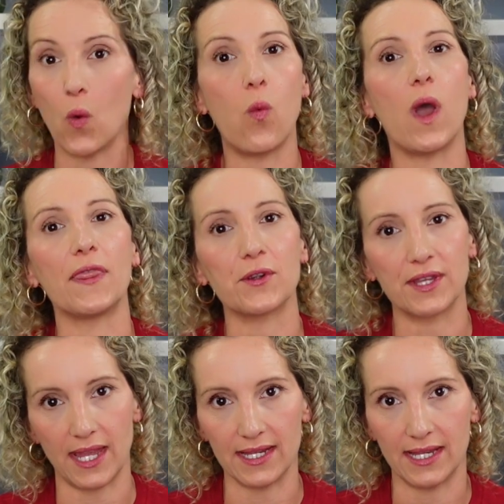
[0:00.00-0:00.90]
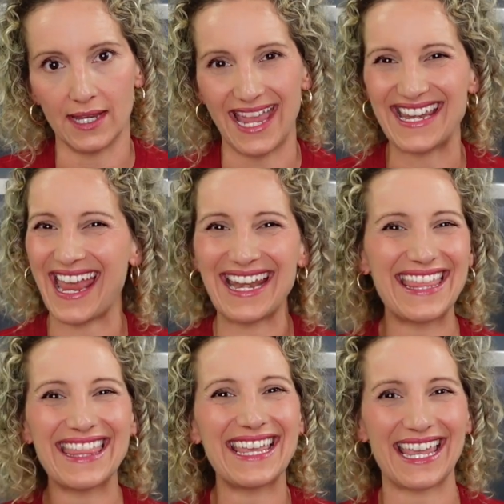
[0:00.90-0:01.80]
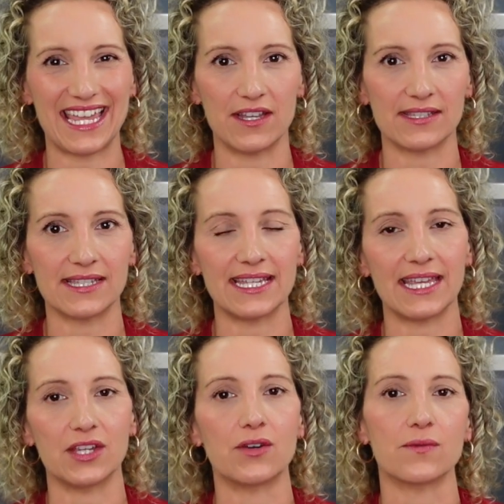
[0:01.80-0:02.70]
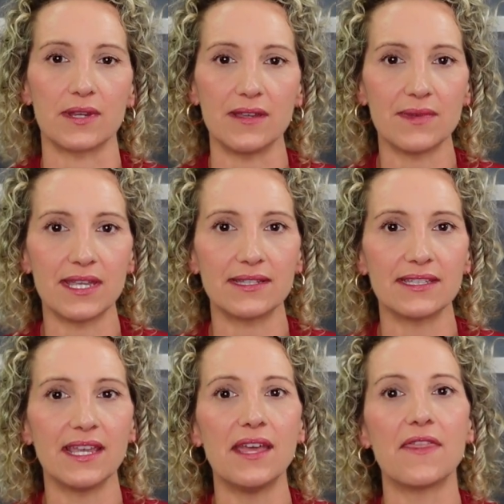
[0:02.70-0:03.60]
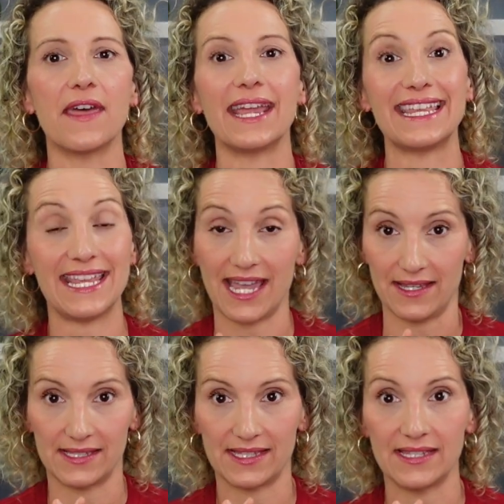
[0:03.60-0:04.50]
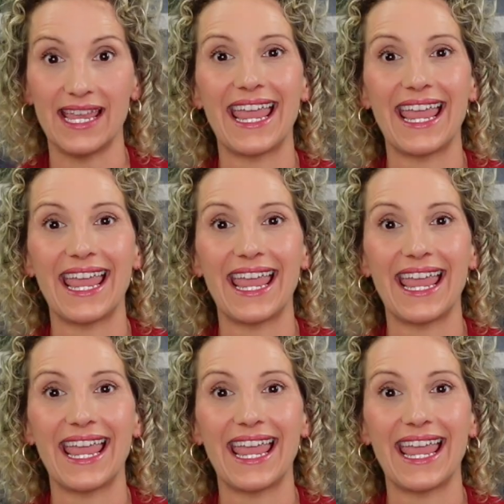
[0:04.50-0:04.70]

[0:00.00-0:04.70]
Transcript: what they're getting, and anything else to get agreement that yes,